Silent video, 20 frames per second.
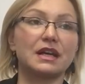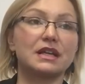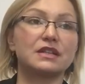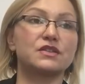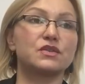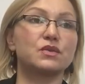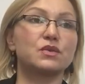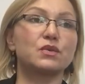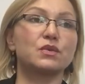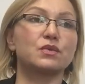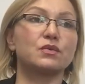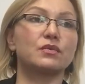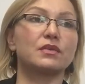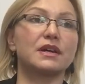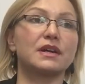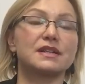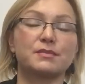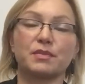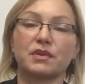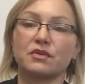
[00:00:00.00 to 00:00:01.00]
to
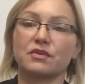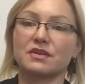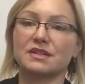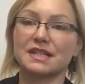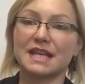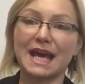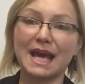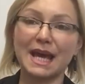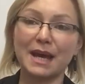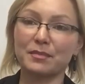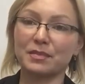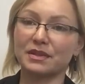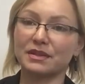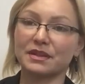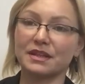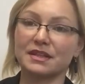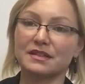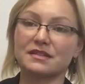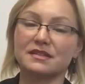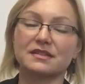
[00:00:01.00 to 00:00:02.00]
experience
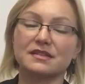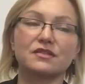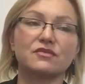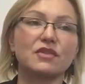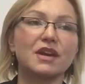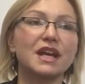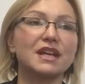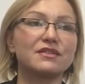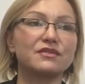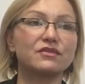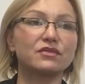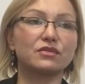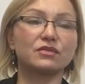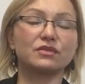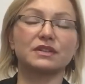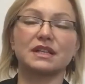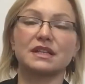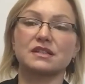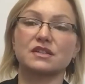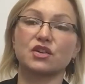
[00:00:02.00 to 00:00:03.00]
happiness,
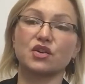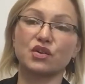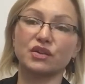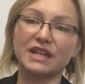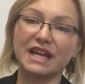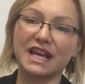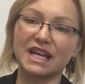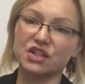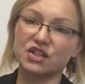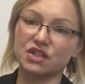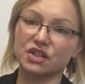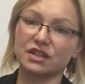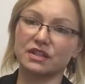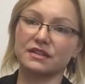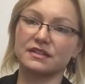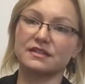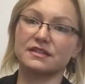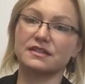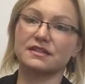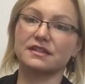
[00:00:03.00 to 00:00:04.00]
gratefulness,
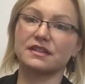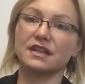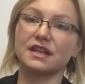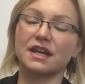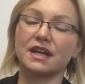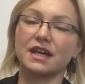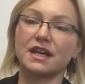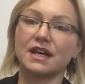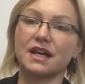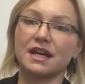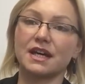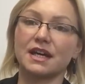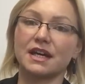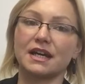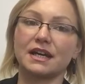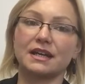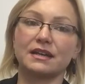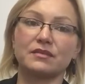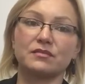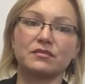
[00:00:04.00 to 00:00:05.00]
connections,
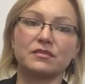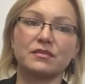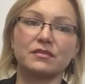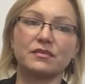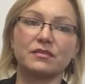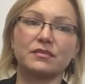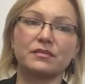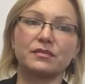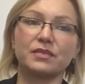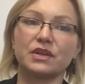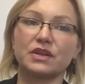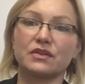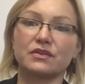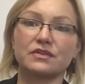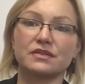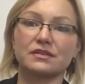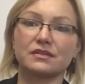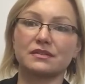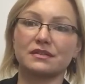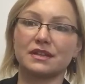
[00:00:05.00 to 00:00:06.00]

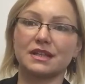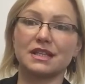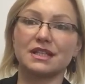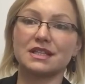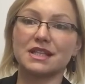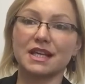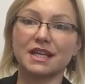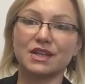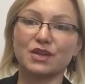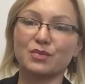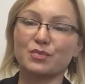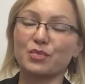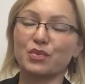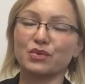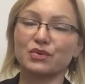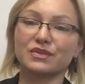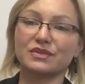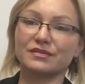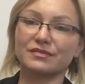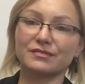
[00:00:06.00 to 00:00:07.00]
because it like
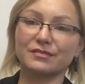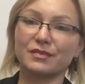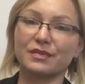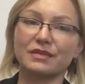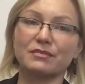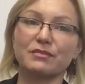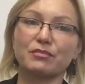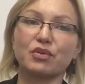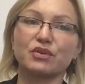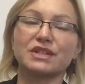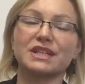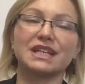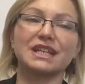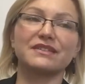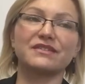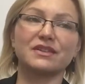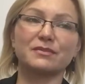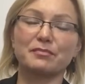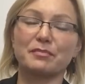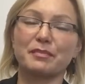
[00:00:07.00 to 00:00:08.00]
putting
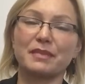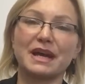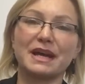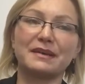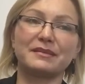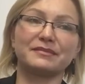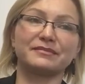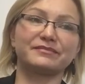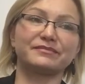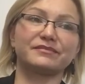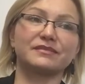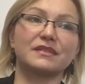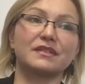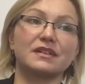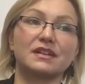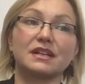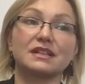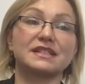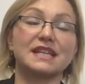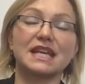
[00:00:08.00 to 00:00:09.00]
even
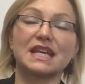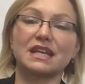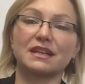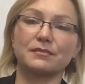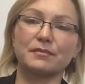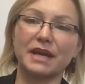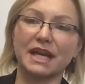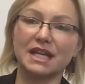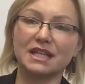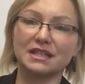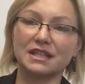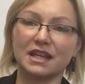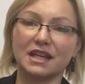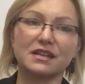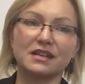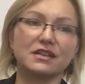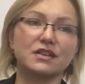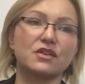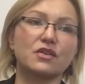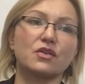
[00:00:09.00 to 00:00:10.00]
taking
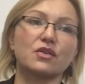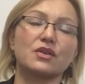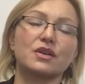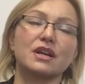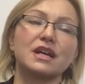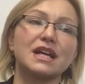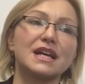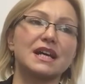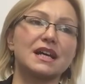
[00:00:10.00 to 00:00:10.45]
painkiller or